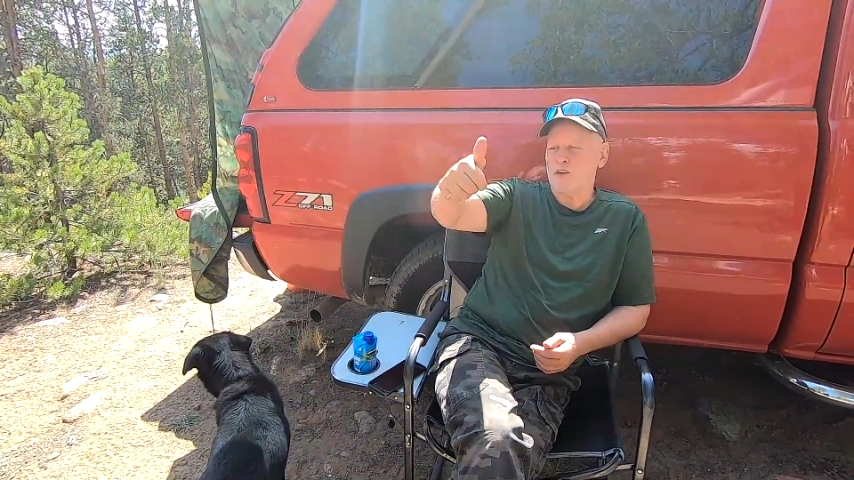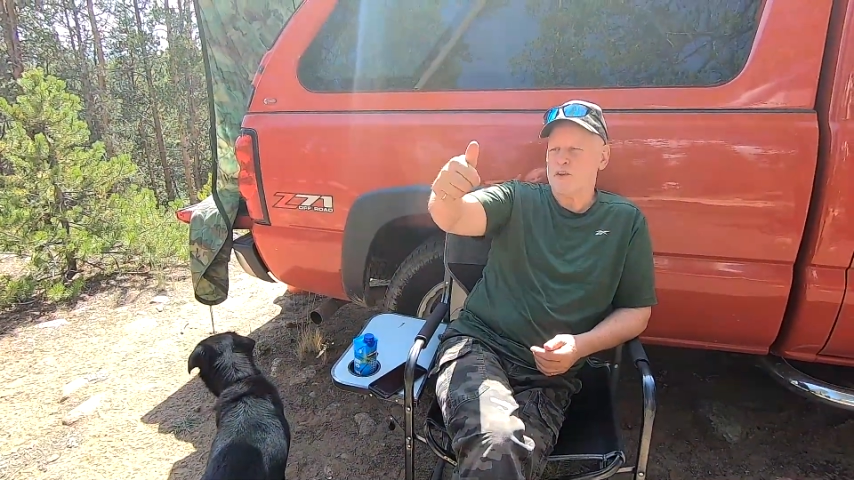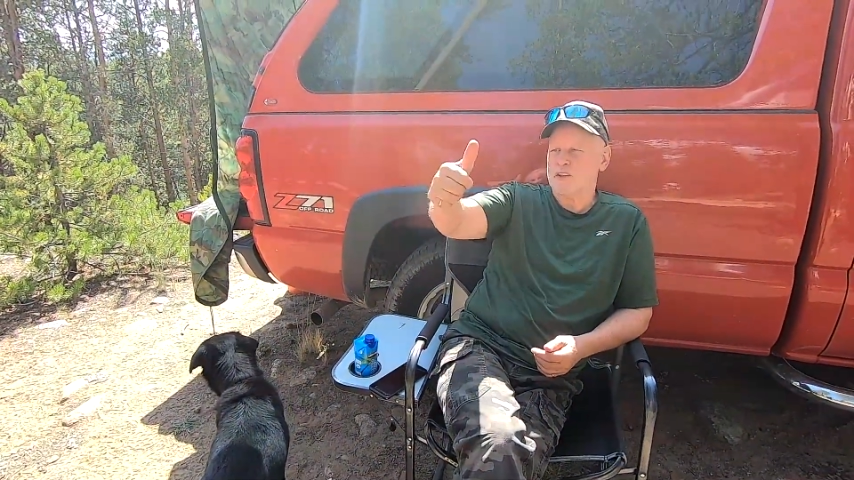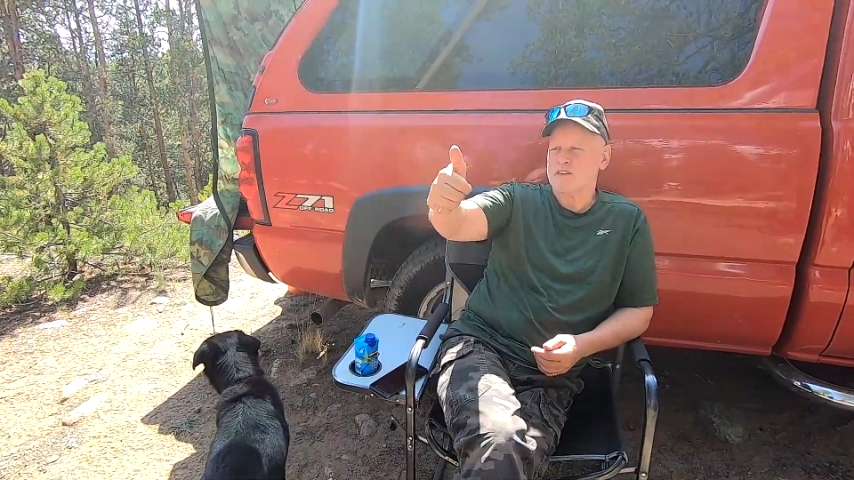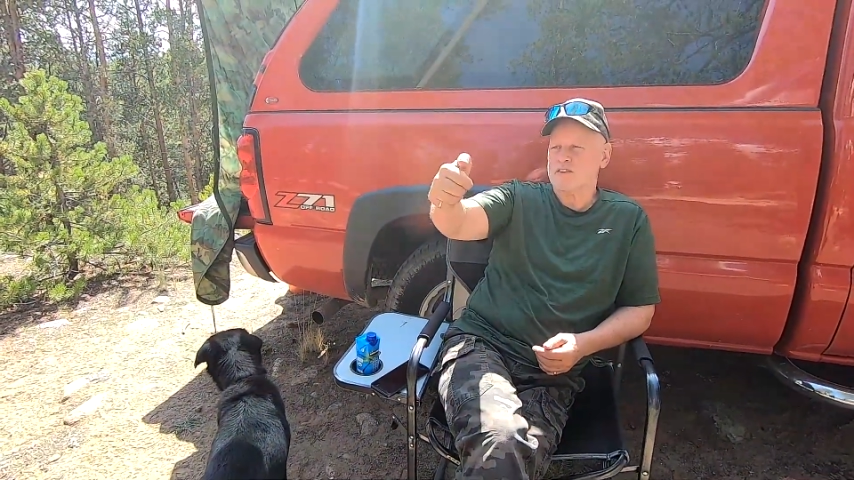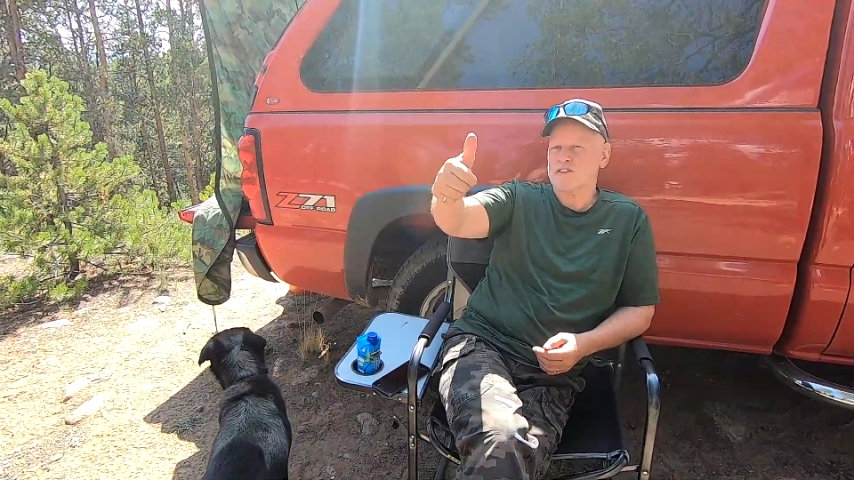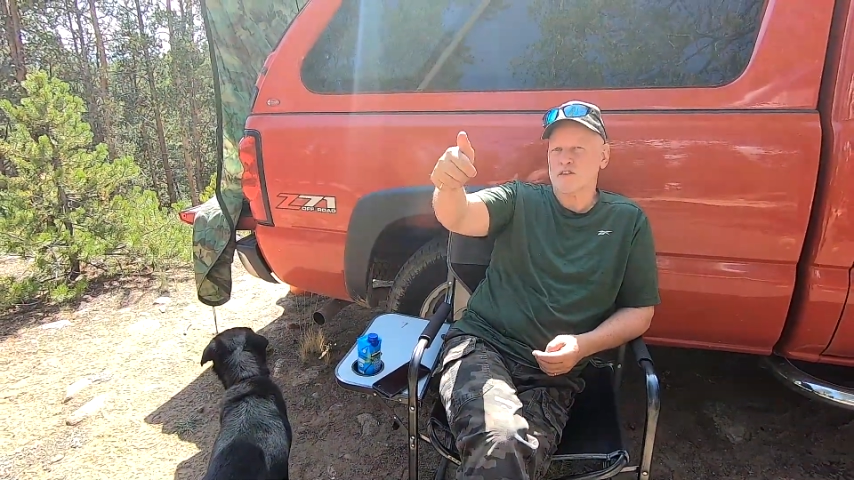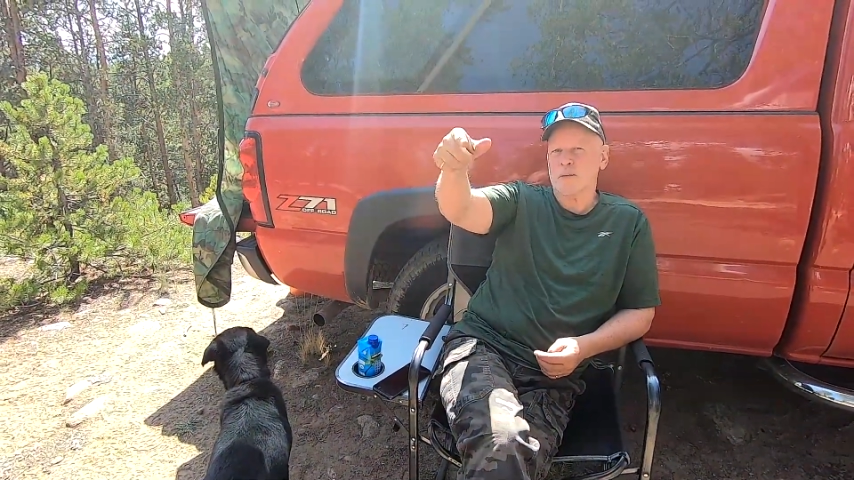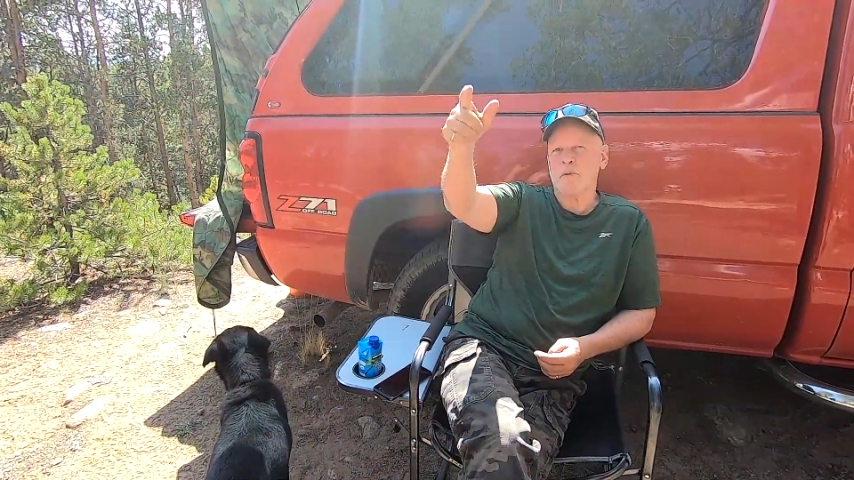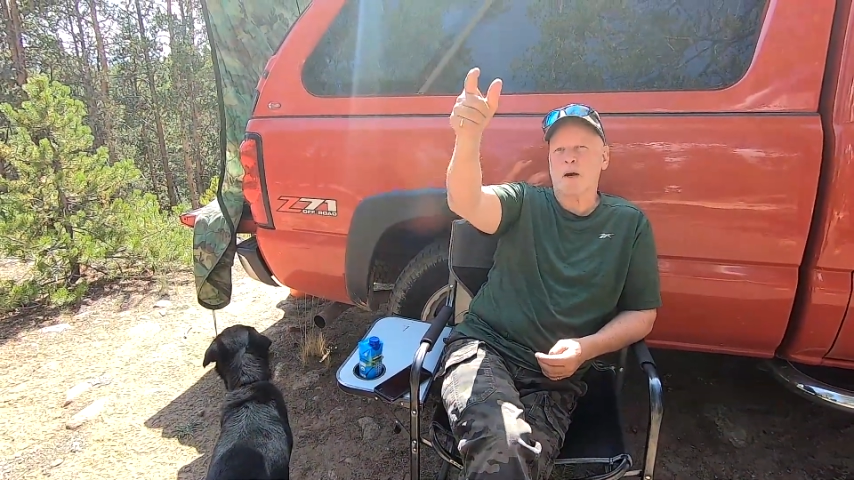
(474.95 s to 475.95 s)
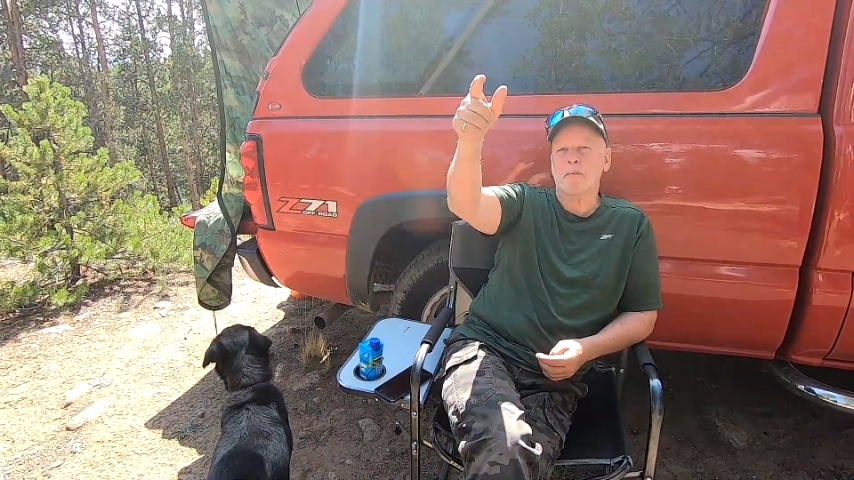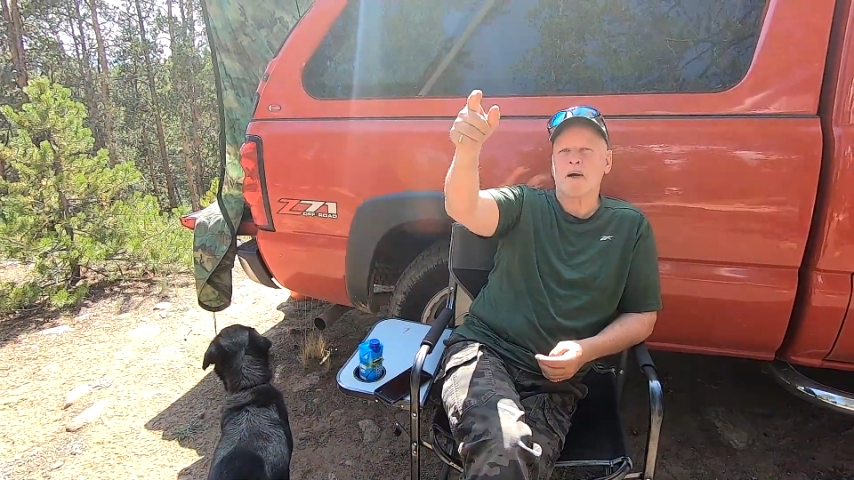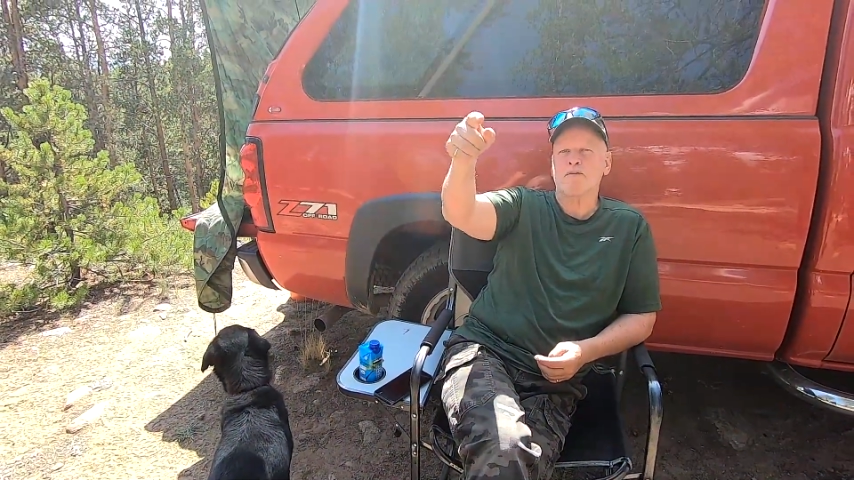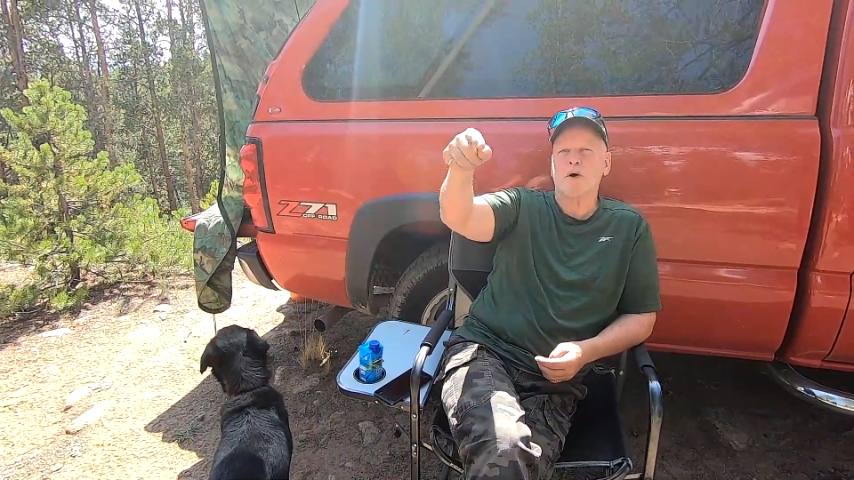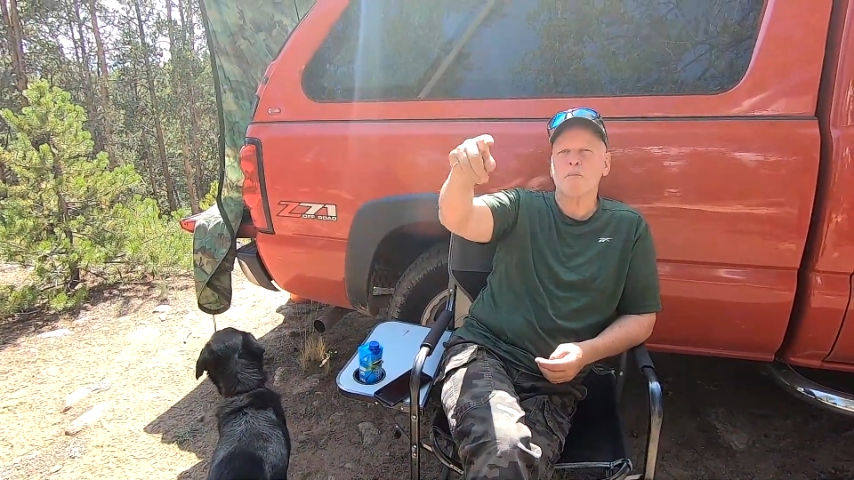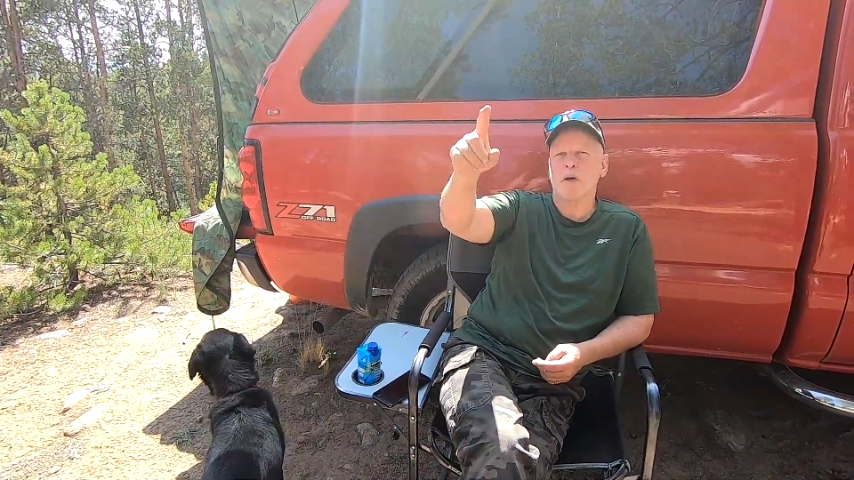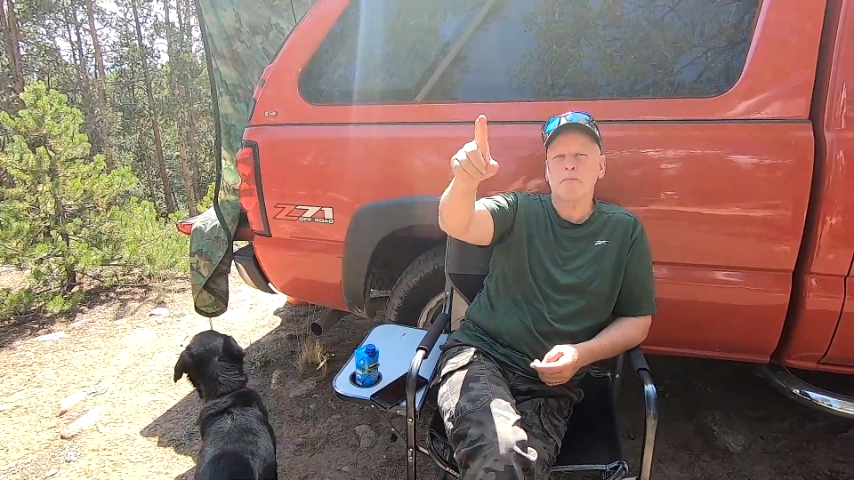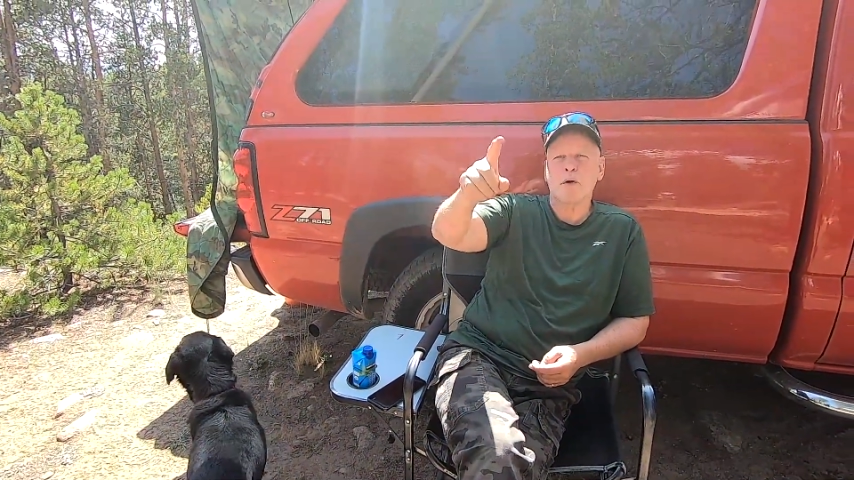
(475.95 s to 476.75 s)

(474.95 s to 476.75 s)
just stream on my phone, but